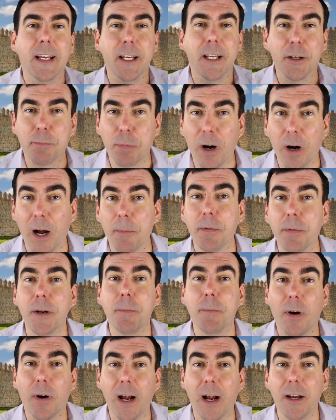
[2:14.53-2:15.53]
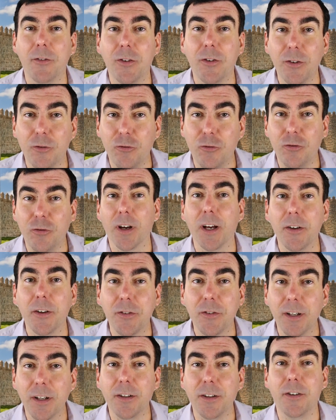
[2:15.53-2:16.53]
is property prices
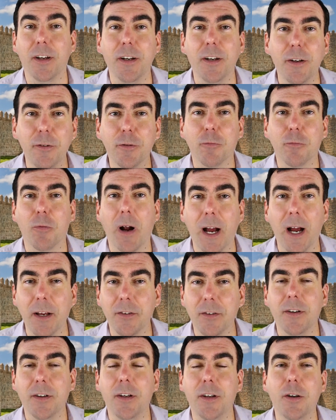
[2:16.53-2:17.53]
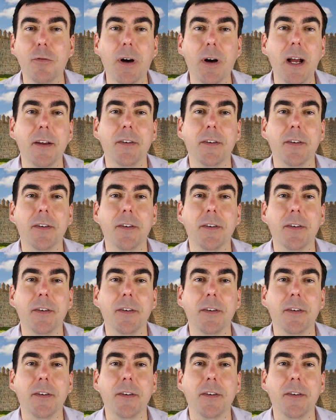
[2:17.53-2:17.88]
just continued to rise in the U.S.